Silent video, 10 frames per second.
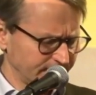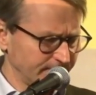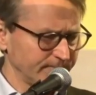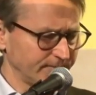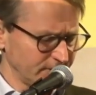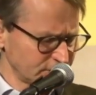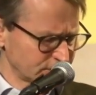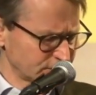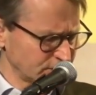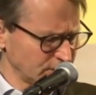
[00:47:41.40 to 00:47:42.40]

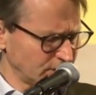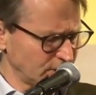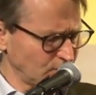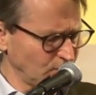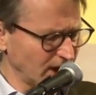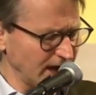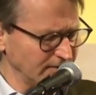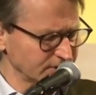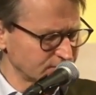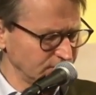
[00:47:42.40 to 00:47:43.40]
Først Ola
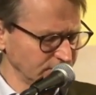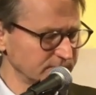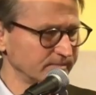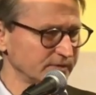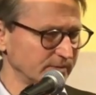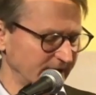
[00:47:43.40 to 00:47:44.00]
Elvestuen, som dere